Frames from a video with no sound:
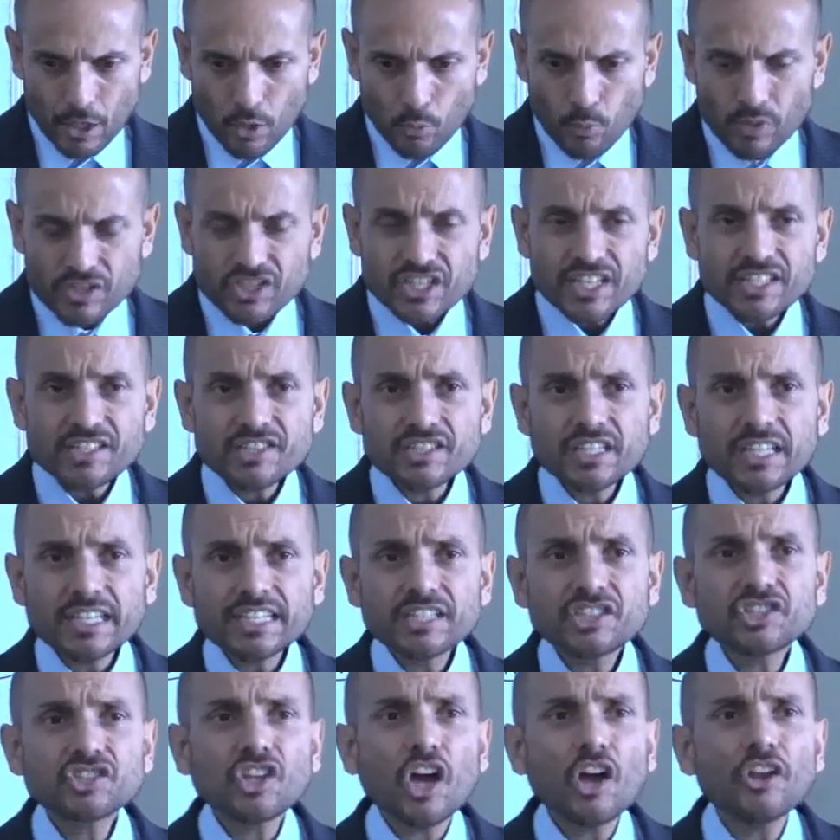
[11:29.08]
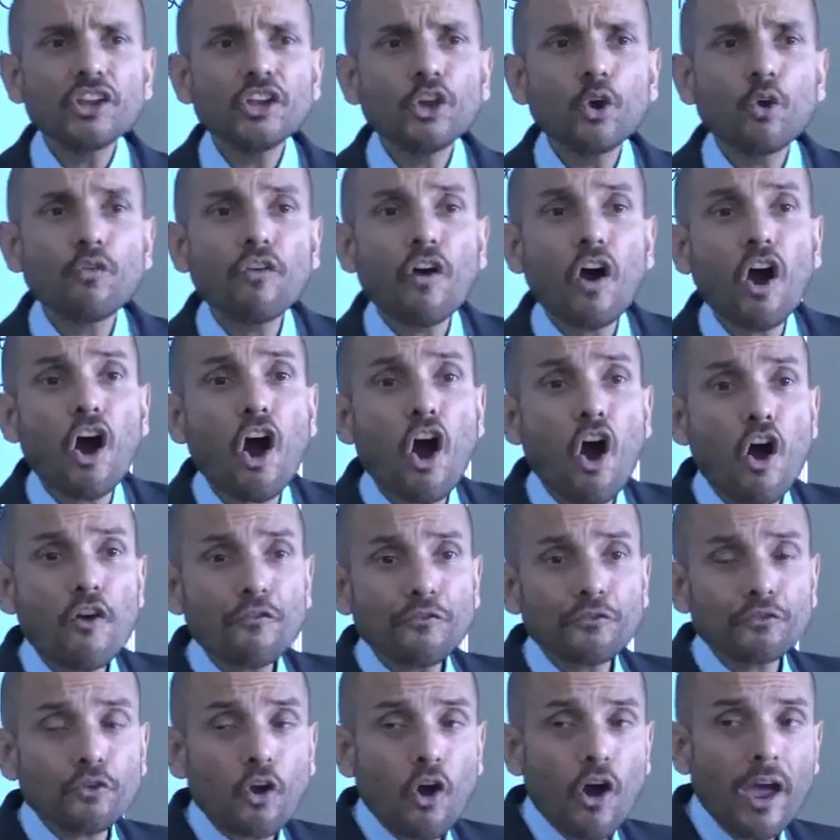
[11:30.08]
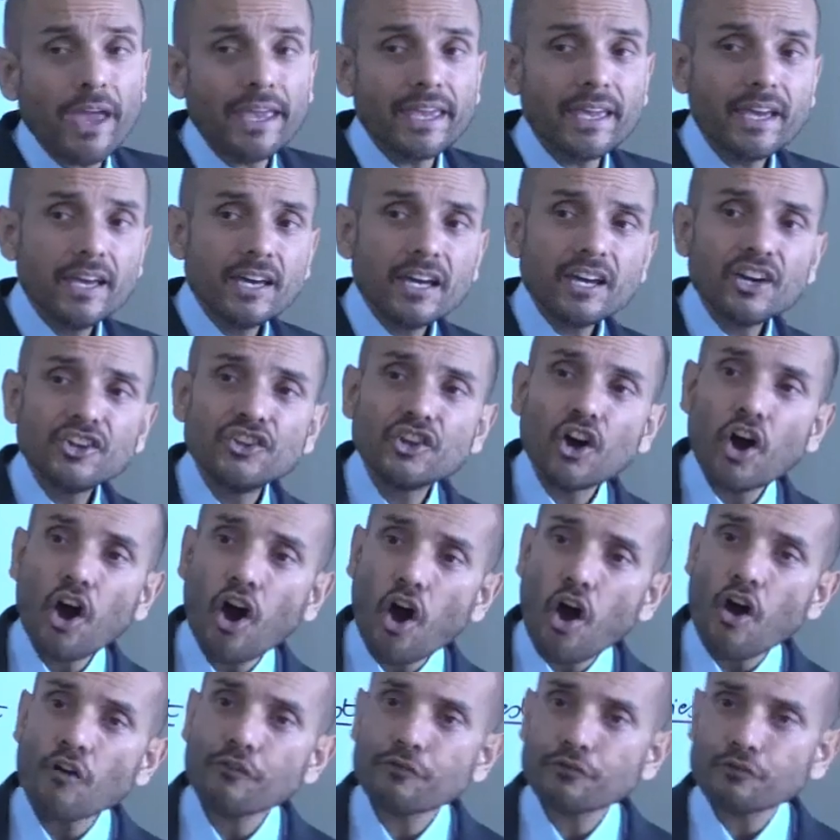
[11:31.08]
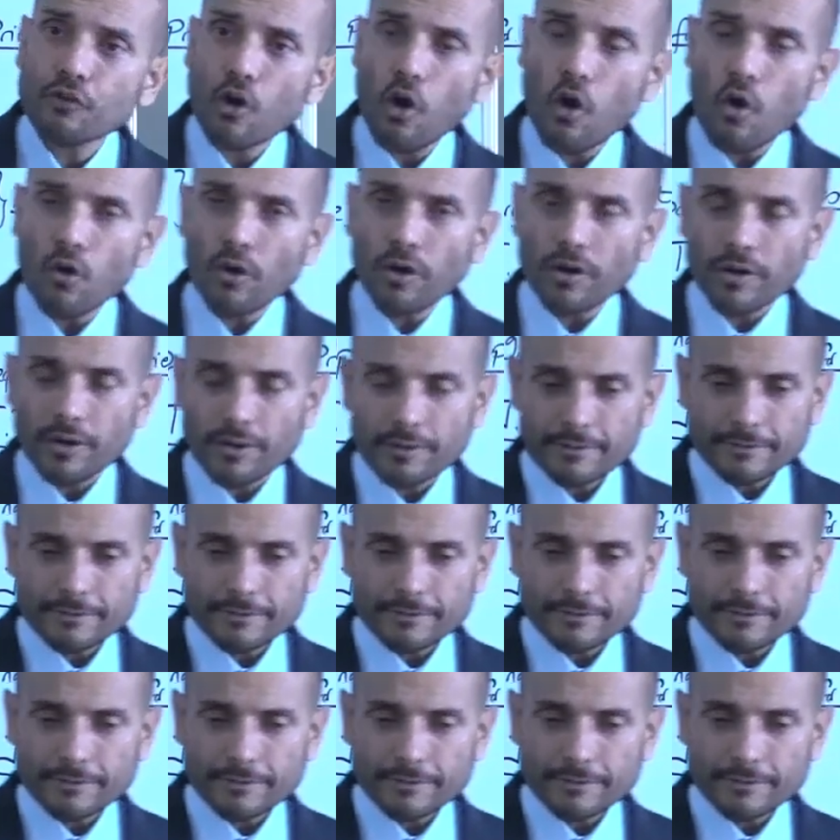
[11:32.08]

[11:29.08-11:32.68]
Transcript: which is the study of half right and half wrong.